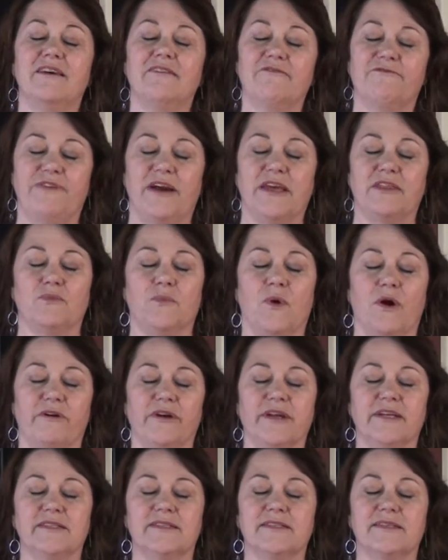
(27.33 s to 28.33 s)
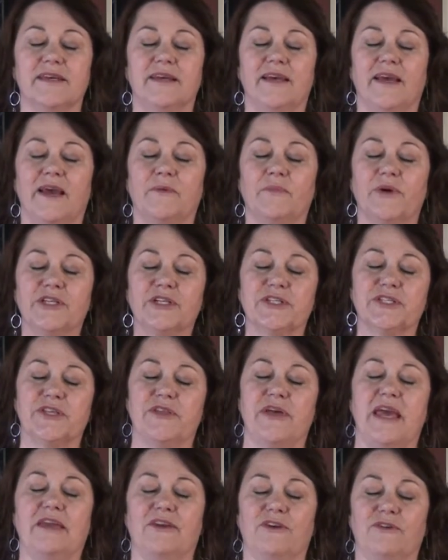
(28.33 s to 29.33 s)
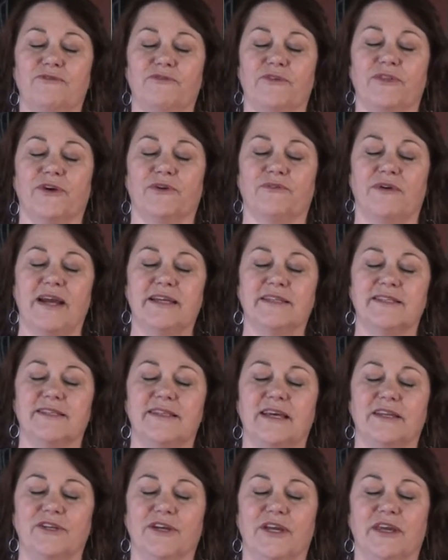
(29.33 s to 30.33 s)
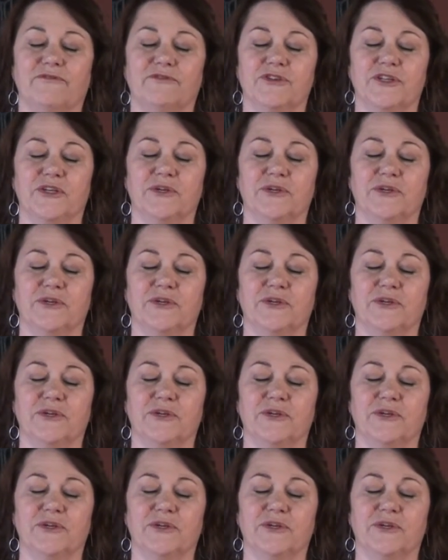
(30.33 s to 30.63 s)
faith warriors and we just thank you for the grace that you give to,